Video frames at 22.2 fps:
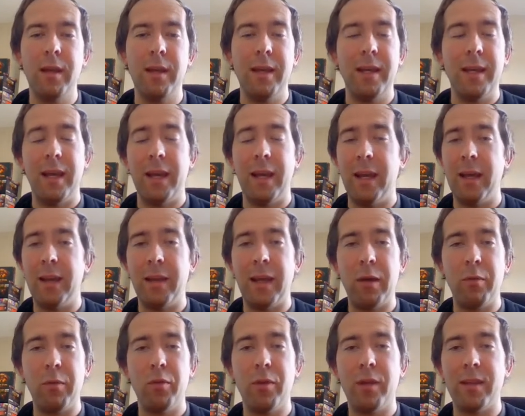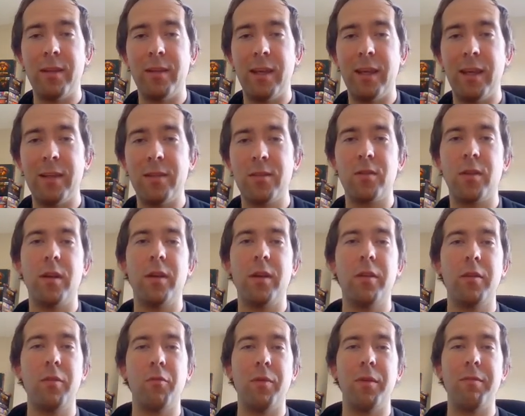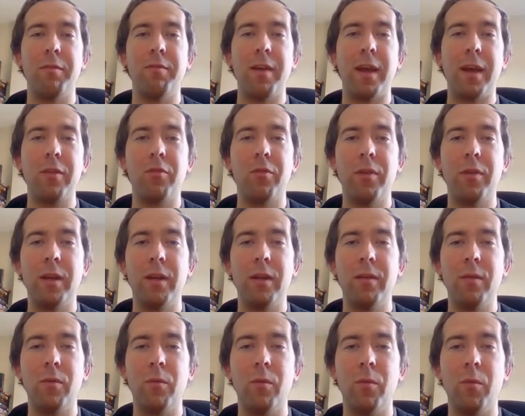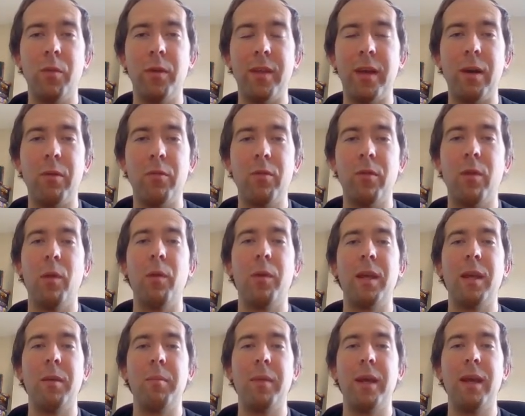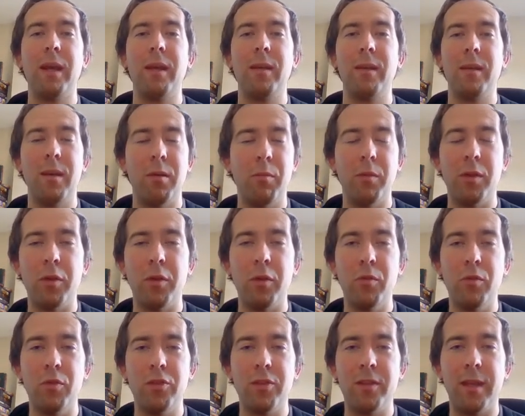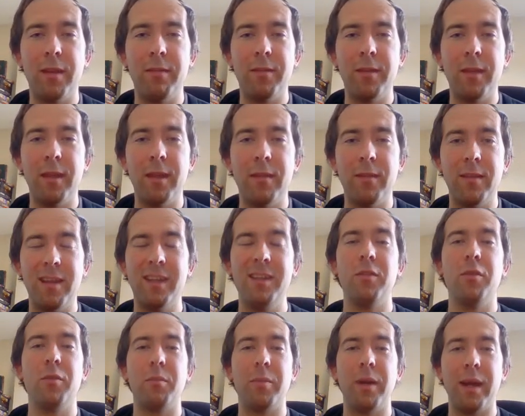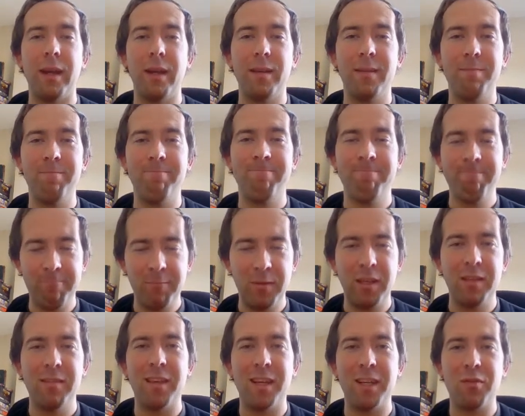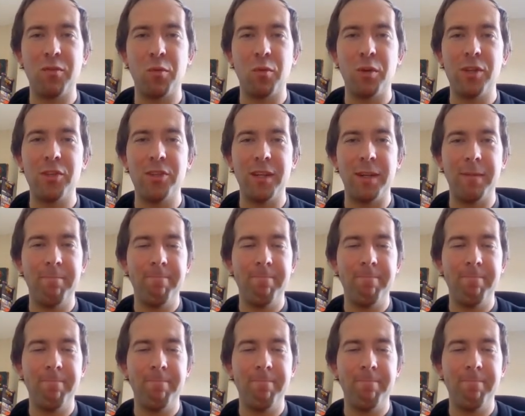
And now you can get started refactoring without looking back and with a huge safety net in your back. Thanks for watching.